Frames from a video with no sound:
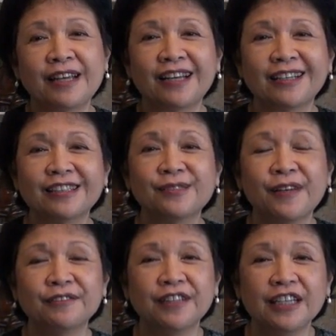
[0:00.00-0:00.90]
Cacas
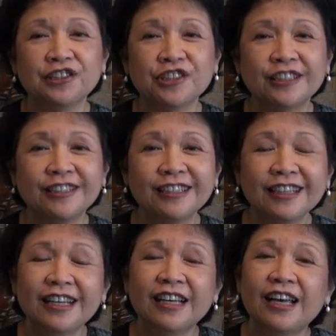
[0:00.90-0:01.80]
Foundation,
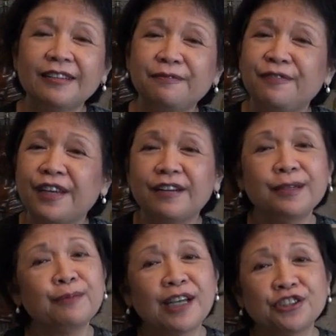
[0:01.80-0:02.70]
and
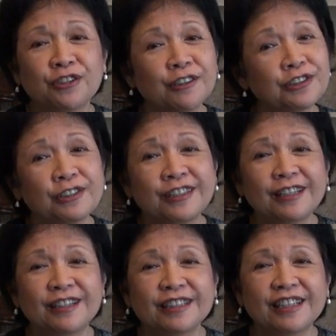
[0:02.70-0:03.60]
very much also
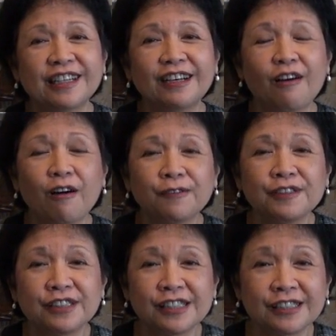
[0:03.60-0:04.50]
the
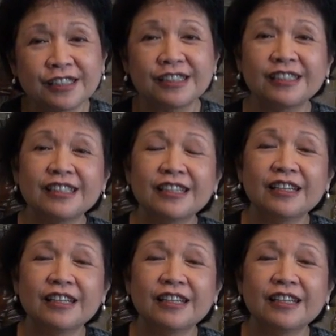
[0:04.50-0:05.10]
offices